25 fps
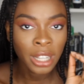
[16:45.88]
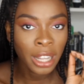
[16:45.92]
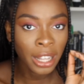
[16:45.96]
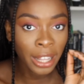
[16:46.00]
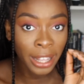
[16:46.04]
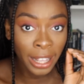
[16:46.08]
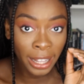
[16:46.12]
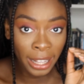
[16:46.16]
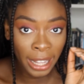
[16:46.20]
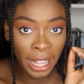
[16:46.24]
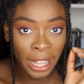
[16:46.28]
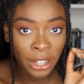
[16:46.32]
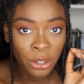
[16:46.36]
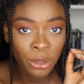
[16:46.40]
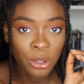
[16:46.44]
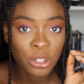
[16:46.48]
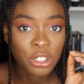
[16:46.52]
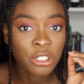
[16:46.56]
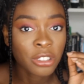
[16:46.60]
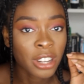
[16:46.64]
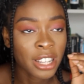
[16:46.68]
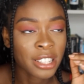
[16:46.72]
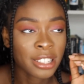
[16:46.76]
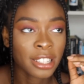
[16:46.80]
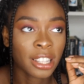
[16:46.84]
I cannot
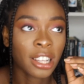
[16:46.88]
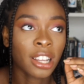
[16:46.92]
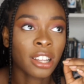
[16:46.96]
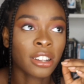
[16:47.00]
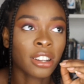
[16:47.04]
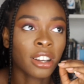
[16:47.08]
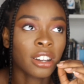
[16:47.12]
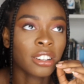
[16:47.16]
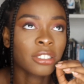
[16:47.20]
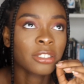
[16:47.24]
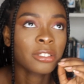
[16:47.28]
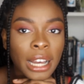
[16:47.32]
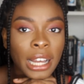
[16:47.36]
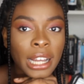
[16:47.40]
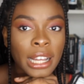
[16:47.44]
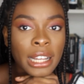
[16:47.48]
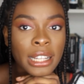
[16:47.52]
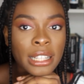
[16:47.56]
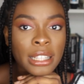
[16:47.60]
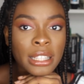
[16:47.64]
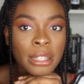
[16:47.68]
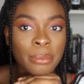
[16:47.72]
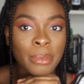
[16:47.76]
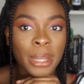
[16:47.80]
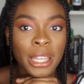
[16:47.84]
stress that enough.
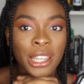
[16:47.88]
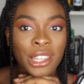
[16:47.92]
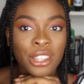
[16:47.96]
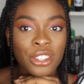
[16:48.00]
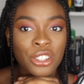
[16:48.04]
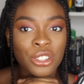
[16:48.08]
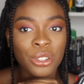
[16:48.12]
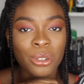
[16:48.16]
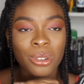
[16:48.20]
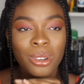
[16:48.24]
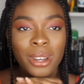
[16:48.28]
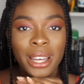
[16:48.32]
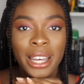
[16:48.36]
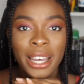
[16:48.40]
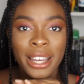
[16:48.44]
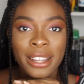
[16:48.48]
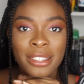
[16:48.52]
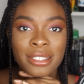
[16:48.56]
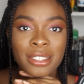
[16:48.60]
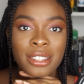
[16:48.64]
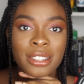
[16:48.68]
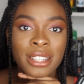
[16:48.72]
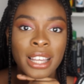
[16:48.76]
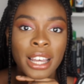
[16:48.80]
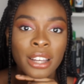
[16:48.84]
And making sure your hair is
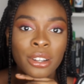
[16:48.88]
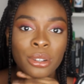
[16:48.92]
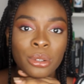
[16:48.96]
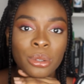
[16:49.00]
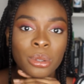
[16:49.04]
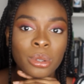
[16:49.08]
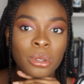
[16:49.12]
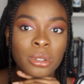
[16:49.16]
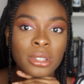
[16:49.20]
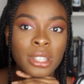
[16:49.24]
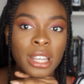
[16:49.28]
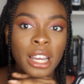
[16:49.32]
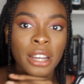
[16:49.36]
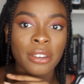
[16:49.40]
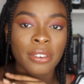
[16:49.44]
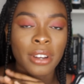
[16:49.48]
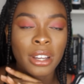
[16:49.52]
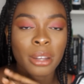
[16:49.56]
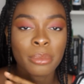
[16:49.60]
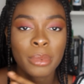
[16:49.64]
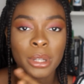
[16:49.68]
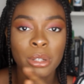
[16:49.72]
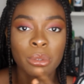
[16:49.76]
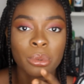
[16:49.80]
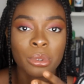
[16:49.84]
detangled, I
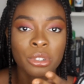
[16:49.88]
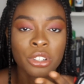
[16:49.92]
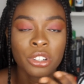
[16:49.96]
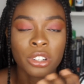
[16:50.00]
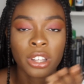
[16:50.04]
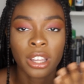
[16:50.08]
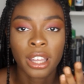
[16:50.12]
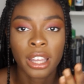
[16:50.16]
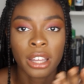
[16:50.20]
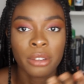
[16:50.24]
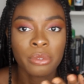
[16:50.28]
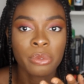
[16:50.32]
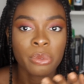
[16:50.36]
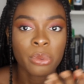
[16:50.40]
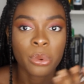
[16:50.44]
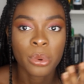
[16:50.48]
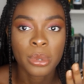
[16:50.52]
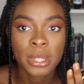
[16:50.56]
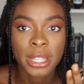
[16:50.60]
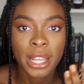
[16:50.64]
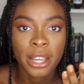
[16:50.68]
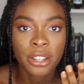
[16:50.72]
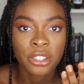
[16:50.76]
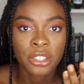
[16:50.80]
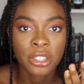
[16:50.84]
recommend washing your hair in 4
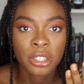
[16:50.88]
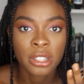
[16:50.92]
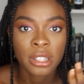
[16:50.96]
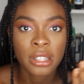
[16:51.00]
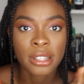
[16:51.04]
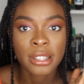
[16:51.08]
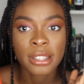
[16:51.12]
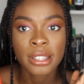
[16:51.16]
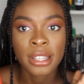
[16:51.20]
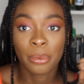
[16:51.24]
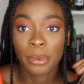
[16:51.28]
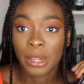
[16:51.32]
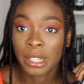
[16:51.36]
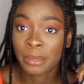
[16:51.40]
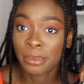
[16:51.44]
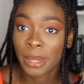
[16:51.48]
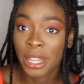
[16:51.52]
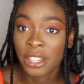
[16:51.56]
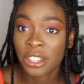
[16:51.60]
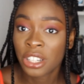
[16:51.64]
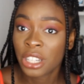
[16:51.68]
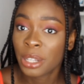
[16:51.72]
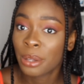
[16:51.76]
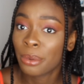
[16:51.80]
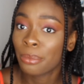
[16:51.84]
sections.
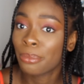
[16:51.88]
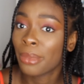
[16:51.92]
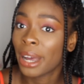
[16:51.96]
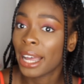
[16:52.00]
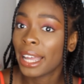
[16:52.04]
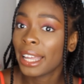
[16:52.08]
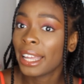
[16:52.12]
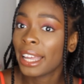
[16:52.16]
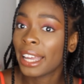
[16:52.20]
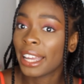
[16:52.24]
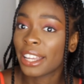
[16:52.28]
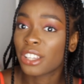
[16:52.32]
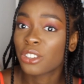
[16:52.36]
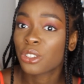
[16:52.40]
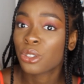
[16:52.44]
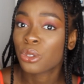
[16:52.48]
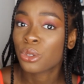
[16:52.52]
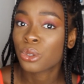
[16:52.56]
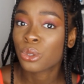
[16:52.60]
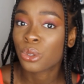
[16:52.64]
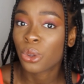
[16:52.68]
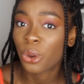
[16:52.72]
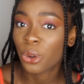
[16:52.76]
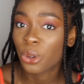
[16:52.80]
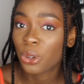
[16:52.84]
Especially my hair is
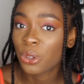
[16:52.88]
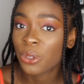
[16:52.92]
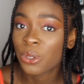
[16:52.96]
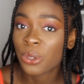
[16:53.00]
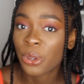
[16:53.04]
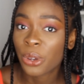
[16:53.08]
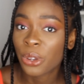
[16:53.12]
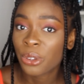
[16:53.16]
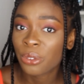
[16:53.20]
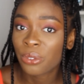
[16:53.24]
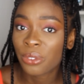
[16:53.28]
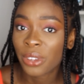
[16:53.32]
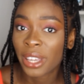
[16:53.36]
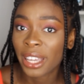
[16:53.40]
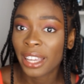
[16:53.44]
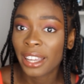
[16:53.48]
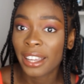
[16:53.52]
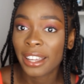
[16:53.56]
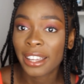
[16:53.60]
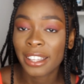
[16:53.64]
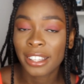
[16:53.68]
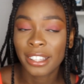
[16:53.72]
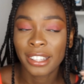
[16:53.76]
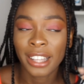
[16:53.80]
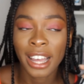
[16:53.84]
so
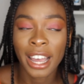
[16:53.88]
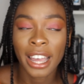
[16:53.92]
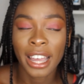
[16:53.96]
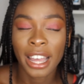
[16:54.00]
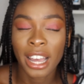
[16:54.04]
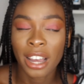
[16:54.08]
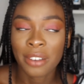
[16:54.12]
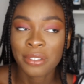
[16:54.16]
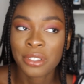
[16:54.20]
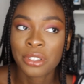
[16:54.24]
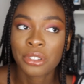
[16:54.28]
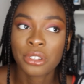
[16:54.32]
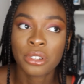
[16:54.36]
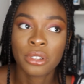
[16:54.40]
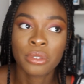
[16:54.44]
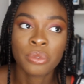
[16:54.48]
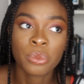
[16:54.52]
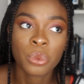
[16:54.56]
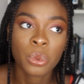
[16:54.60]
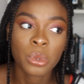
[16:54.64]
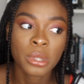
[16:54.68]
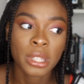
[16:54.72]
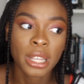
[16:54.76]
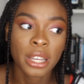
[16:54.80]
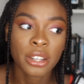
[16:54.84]
thick that I have to do in
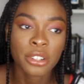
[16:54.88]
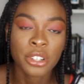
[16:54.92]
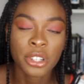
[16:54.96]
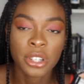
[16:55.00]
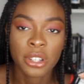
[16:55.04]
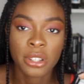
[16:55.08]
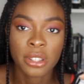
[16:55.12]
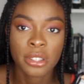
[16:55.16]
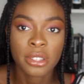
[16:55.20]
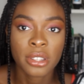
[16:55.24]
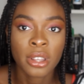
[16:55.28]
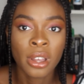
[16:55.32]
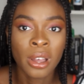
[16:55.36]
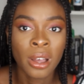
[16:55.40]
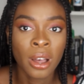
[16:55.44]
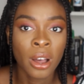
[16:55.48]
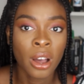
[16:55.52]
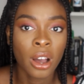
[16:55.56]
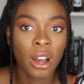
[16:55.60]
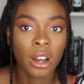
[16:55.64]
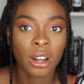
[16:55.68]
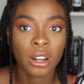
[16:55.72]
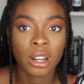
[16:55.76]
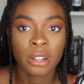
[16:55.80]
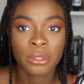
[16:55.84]
4 sections,
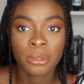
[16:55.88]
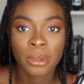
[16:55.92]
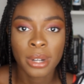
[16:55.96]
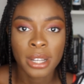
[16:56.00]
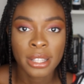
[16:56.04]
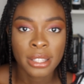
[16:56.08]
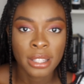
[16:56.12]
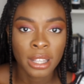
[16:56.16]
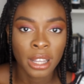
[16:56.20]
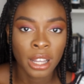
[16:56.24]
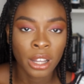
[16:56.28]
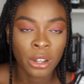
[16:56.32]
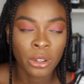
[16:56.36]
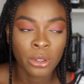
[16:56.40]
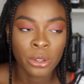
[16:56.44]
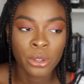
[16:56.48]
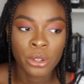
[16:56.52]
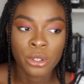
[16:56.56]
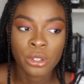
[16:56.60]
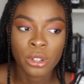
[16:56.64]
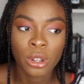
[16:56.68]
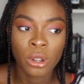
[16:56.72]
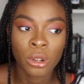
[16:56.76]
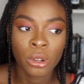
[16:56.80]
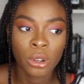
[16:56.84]
otherwise I'll
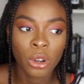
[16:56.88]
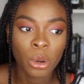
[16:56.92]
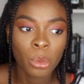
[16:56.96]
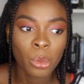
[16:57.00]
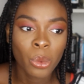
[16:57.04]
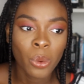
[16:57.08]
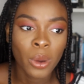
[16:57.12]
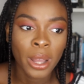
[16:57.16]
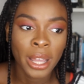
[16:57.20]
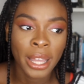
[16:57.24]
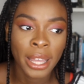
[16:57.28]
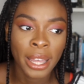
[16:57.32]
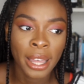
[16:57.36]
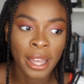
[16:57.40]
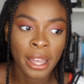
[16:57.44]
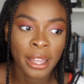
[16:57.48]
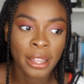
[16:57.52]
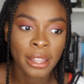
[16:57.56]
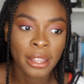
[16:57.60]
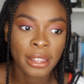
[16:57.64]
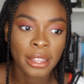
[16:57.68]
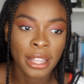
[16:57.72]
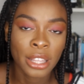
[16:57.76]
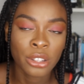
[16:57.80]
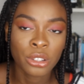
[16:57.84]
lose a lot more
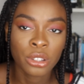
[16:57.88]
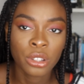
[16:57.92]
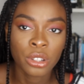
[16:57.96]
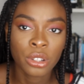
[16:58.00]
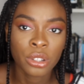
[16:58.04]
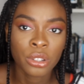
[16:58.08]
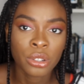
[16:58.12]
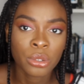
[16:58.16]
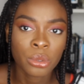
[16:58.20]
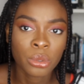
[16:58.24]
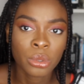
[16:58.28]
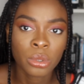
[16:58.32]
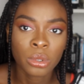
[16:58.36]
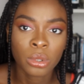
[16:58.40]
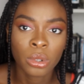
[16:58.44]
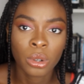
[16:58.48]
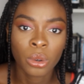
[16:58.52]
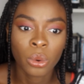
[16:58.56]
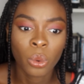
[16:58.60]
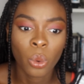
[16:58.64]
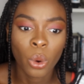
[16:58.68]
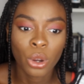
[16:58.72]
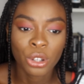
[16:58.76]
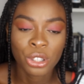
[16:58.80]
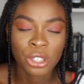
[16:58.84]
hair than usual
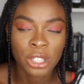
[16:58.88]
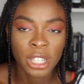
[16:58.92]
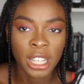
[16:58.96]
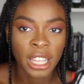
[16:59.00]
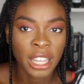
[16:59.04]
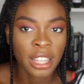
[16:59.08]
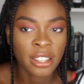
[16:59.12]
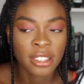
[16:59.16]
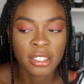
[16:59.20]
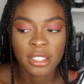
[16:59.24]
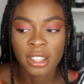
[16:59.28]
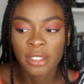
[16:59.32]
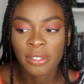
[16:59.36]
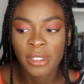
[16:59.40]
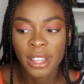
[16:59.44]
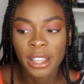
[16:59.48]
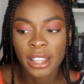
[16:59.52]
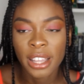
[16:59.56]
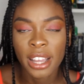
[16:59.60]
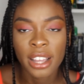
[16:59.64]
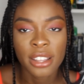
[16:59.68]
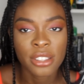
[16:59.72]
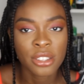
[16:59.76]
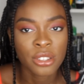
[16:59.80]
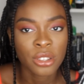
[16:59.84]
on wash day and stuff like that.